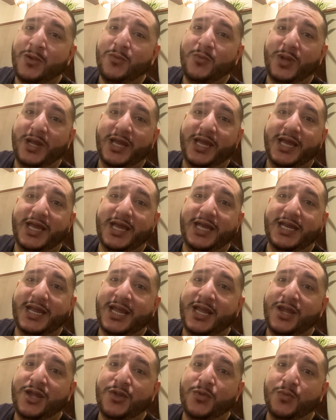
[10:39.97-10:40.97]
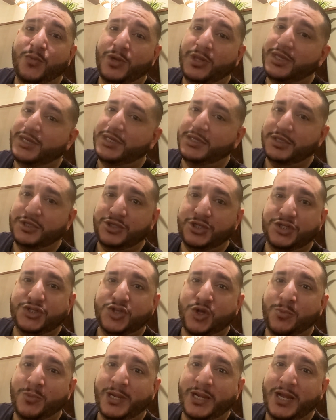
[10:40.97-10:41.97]
We had a really delicious
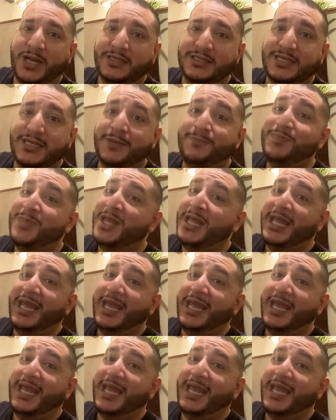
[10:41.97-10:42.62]
omakase.